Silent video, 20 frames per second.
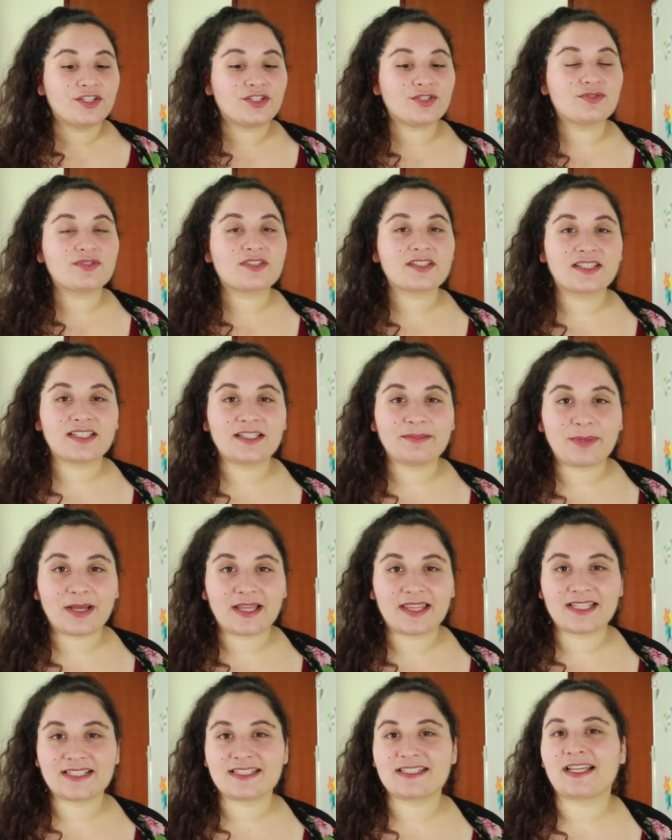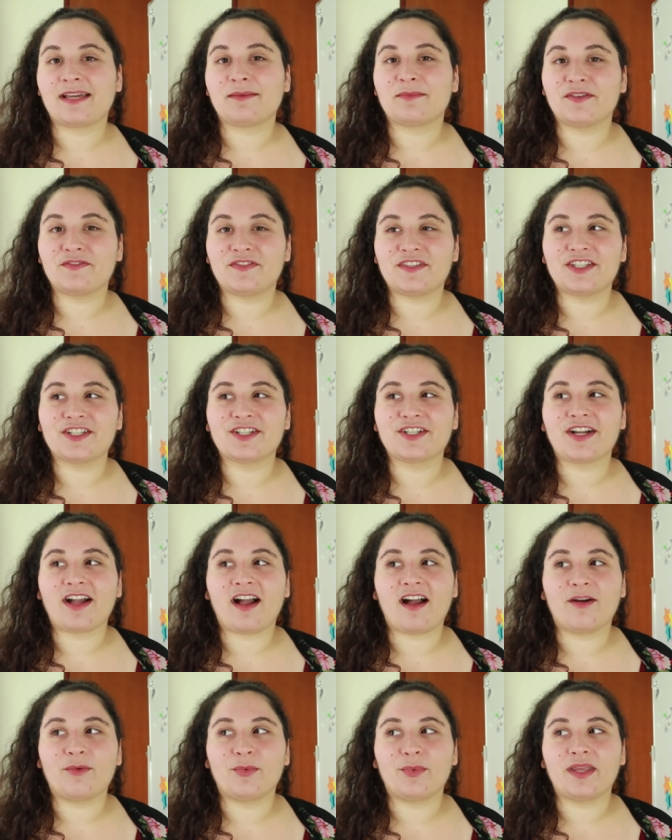Usually by this time of year,
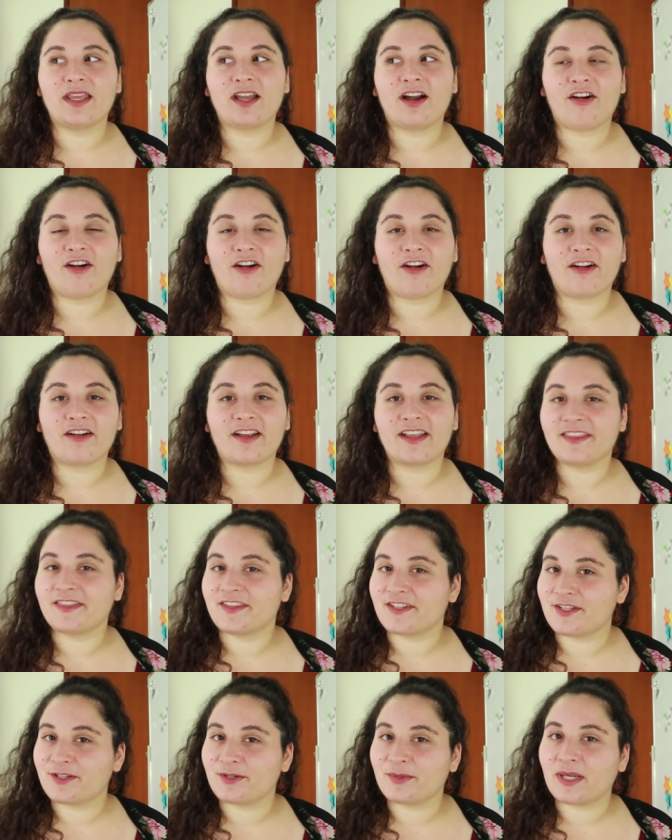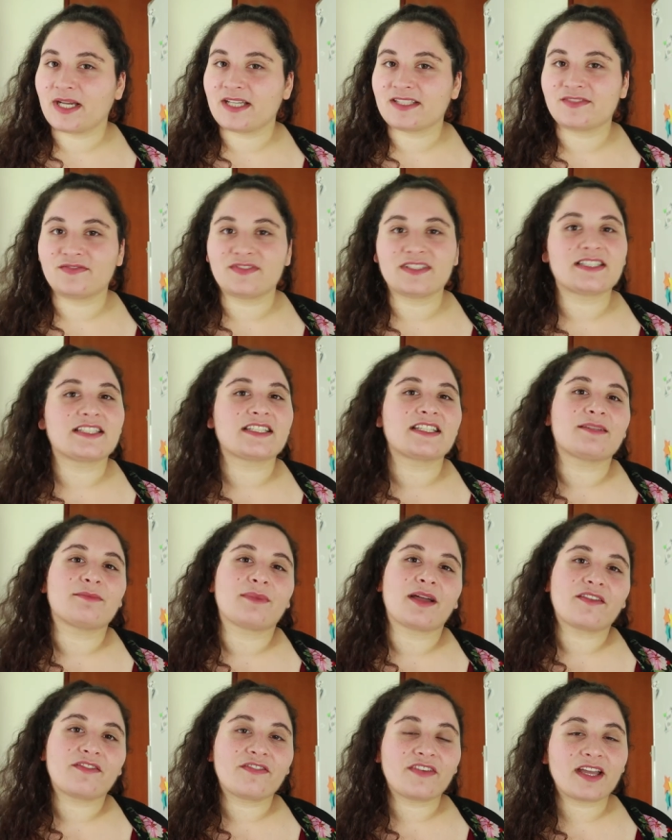we are in the US visiting
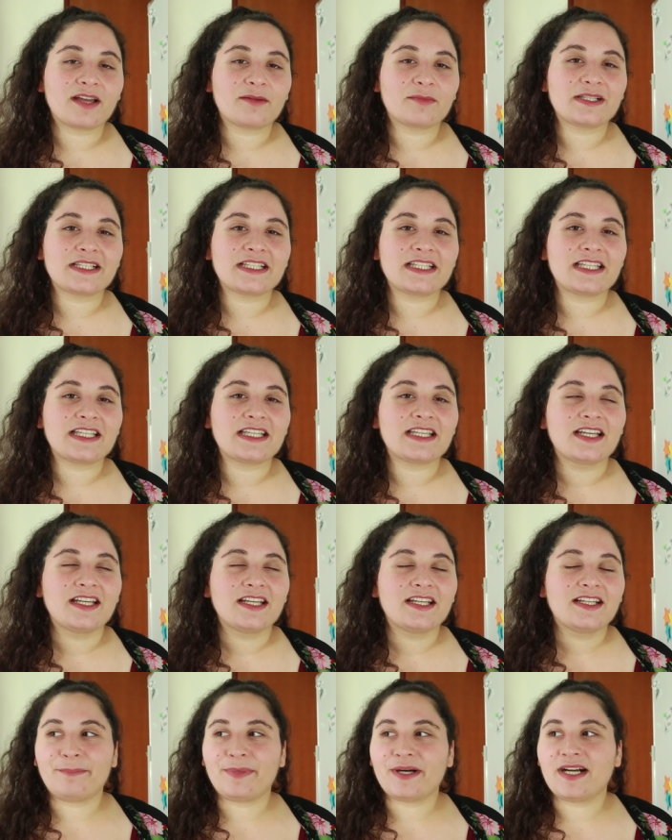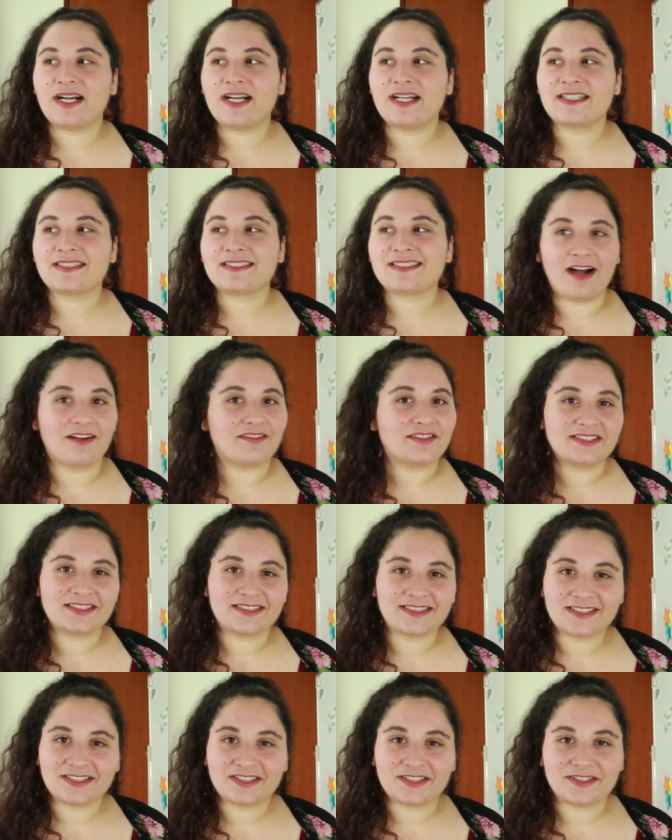my family, but
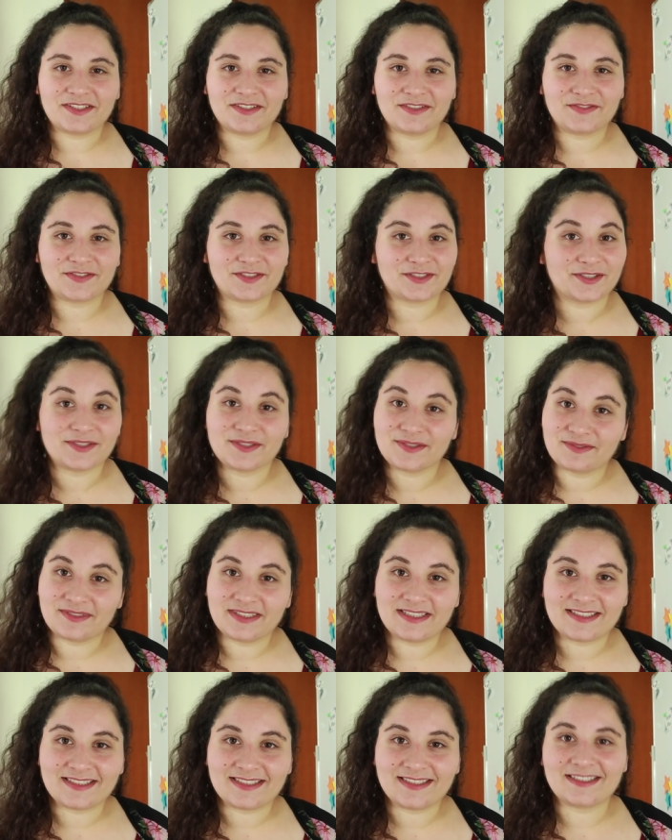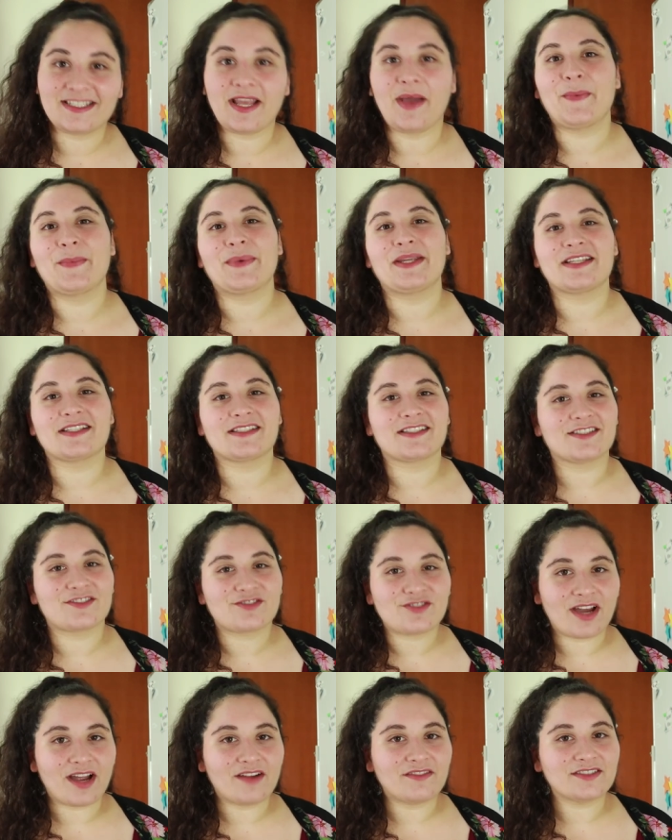obviously for certain reasons we didn't
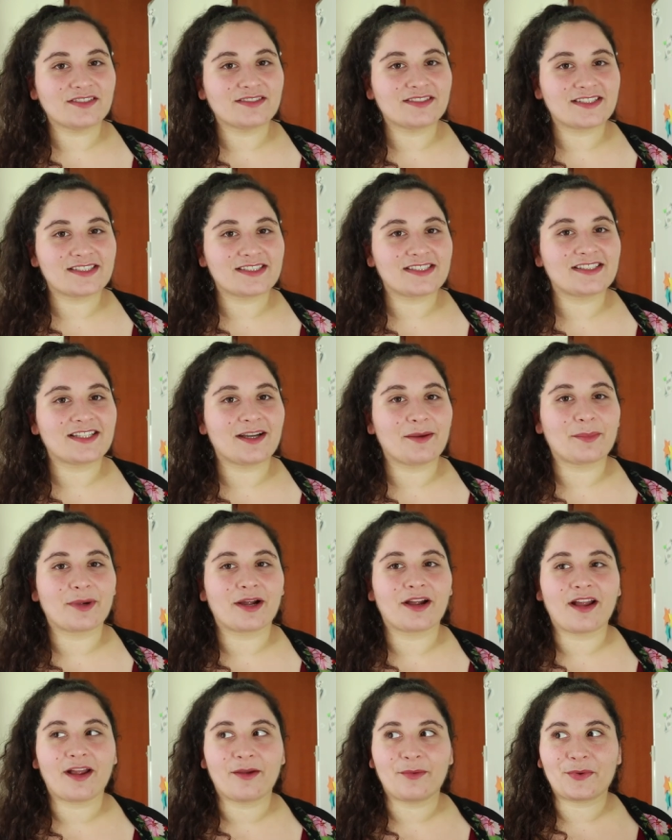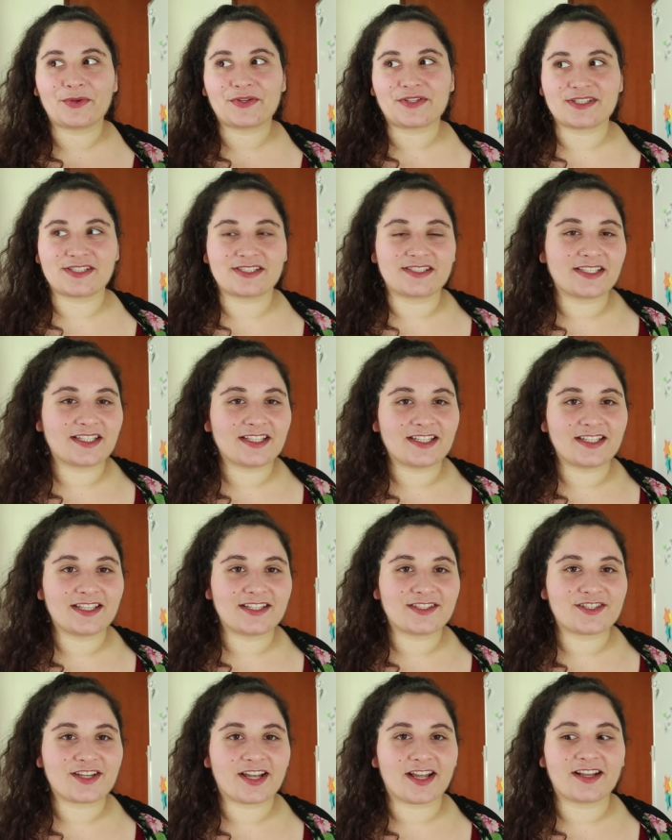travel this summer and we're just sitting
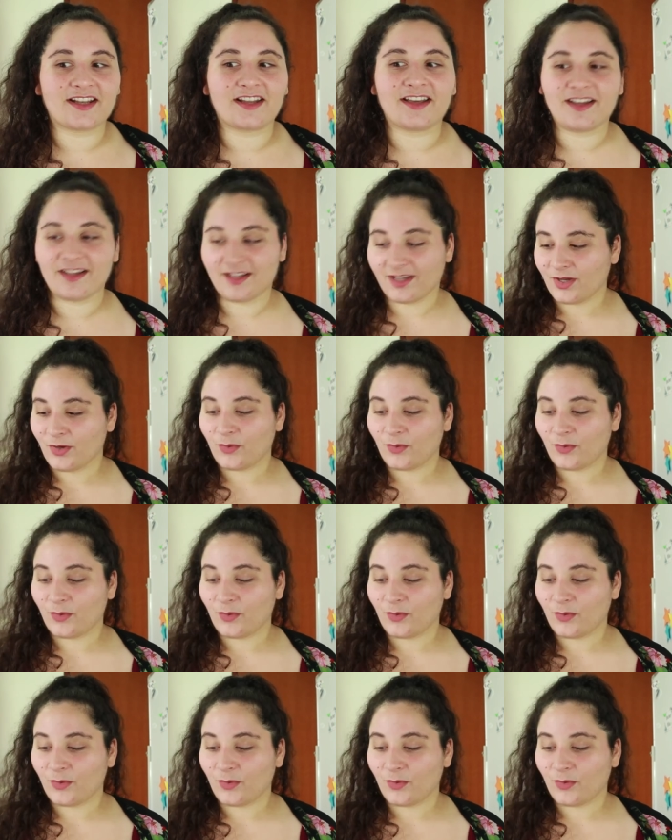in China.